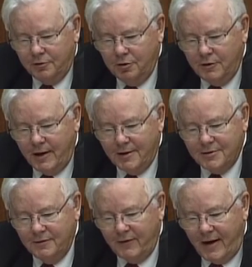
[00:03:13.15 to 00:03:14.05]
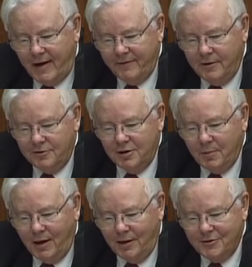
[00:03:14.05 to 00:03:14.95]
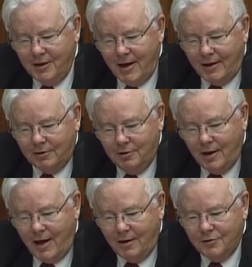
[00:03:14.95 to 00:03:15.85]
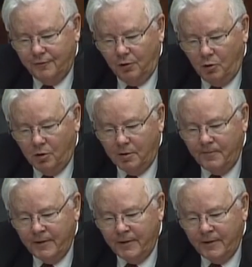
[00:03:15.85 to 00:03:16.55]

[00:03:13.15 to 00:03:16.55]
2005 Energy Policy Act to the House floor